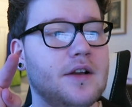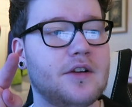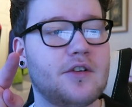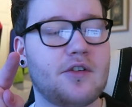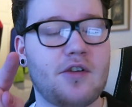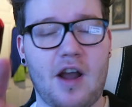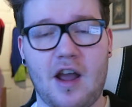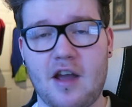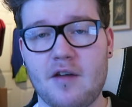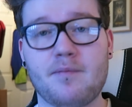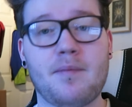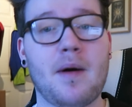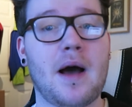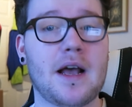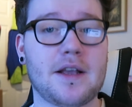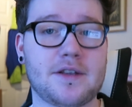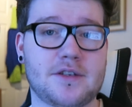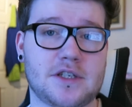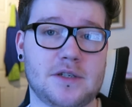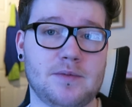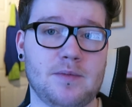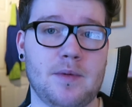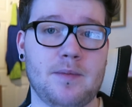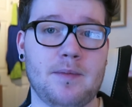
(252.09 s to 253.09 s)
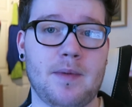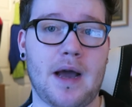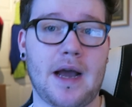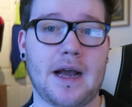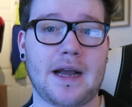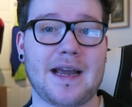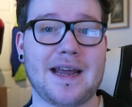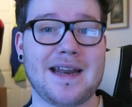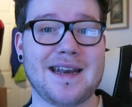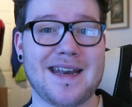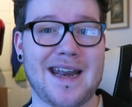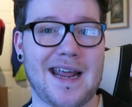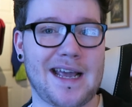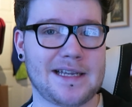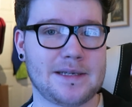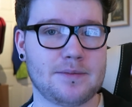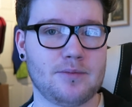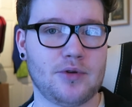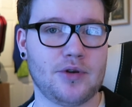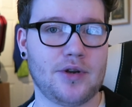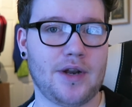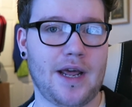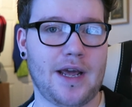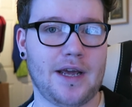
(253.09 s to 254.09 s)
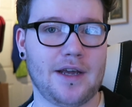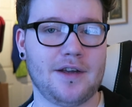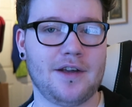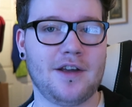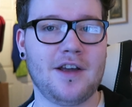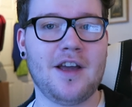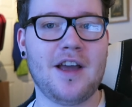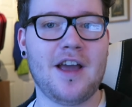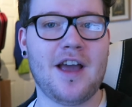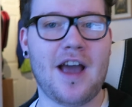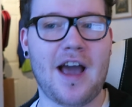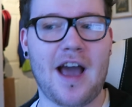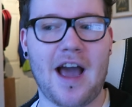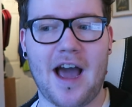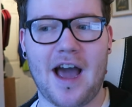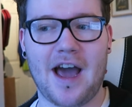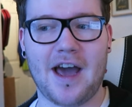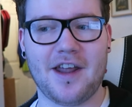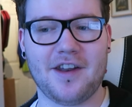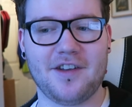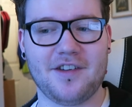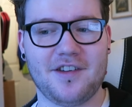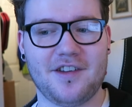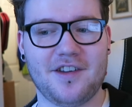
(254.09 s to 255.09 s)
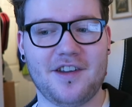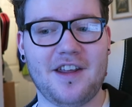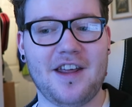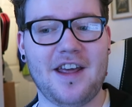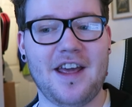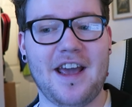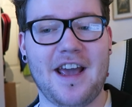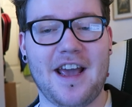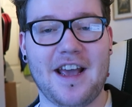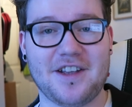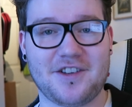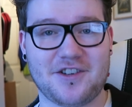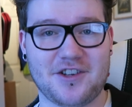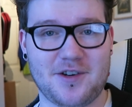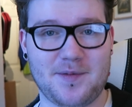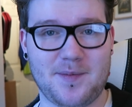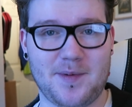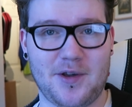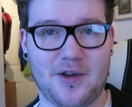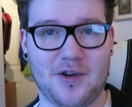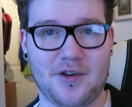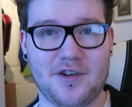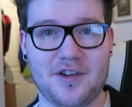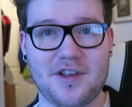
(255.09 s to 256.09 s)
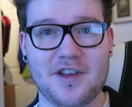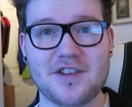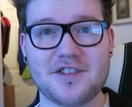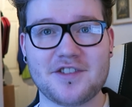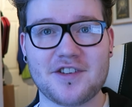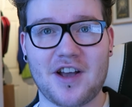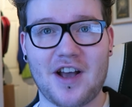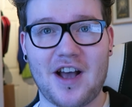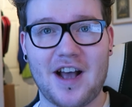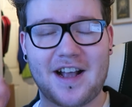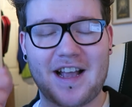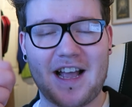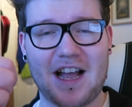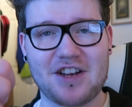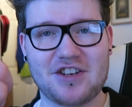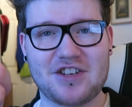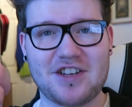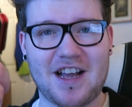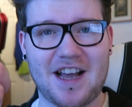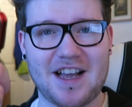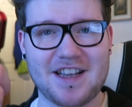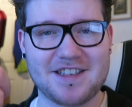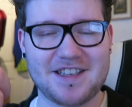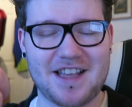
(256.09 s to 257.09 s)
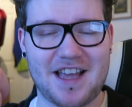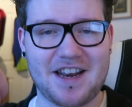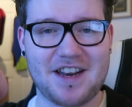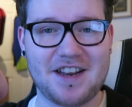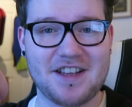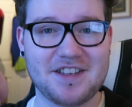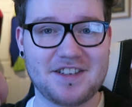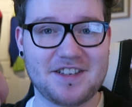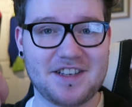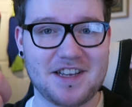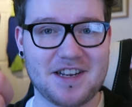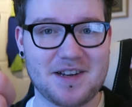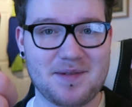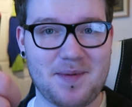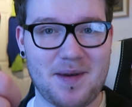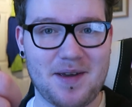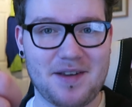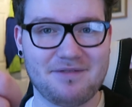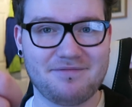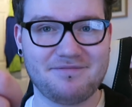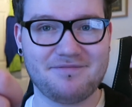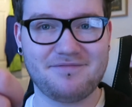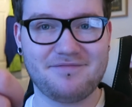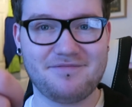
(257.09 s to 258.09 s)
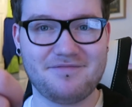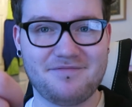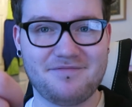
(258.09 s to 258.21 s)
Creative Bars coming back next Monday, and it's going to be good. So I'll catch you guys then. See you in a bit.